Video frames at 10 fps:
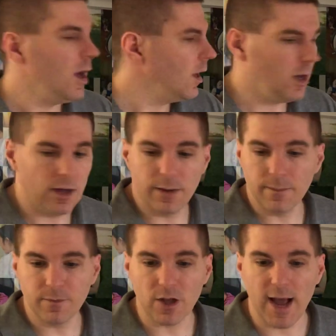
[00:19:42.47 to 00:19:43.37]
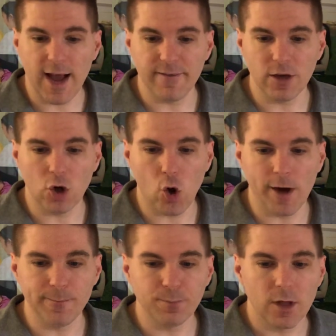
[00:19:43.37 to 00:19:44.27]
having
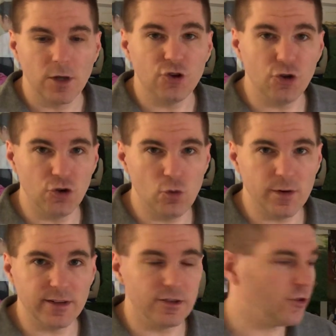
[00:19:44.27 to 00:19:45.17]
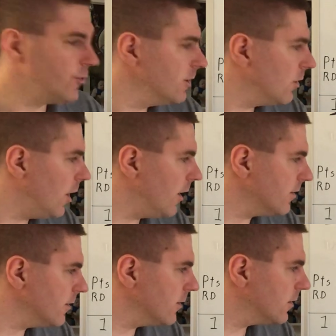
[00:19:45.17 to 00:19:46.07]
gone 2 wins and 3
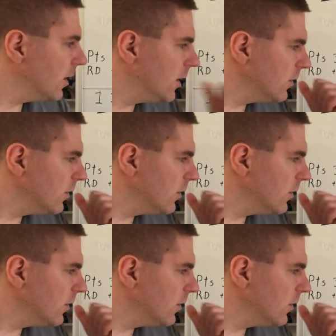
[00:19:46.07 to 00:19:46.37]
losses.